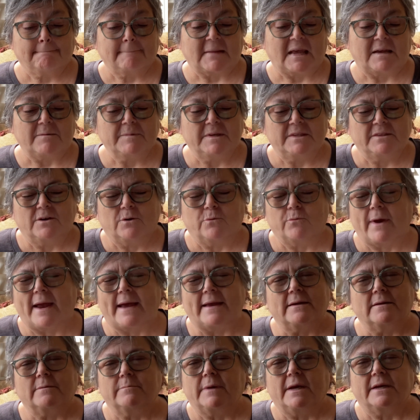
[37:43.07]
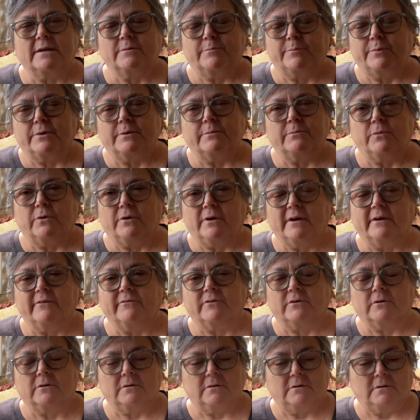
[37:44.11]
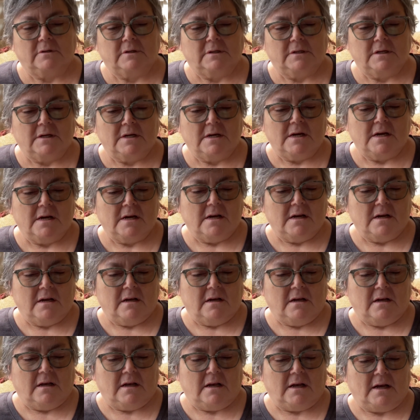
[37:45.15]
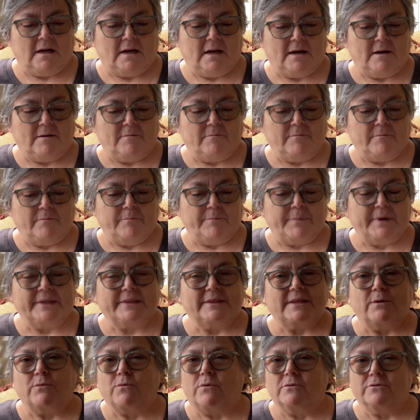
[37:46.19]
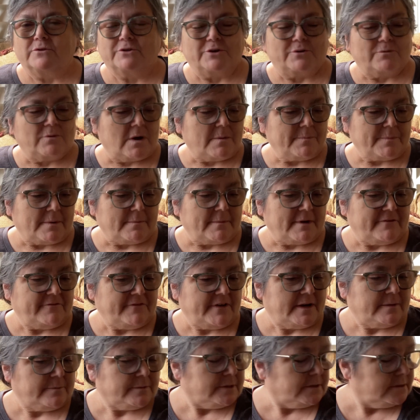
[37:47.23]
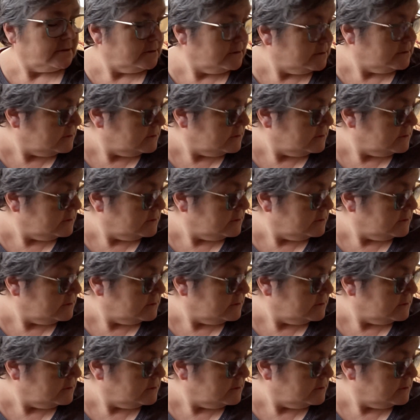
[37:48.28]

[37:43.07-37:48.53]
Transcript: I mean, they're random. I could put them wherever um, but they won't show up on my fabric.